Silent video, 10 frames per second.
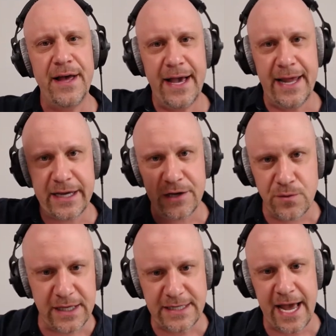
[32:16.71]
and it can
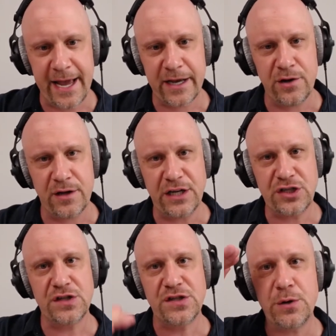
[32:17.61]
really tank an
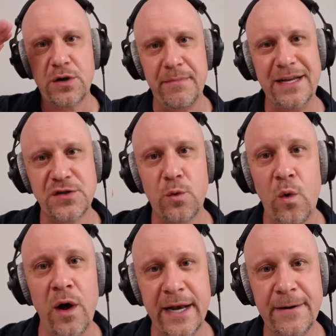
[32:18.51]
audition, so you commit to
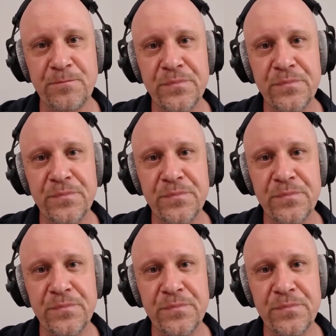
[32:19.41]
one.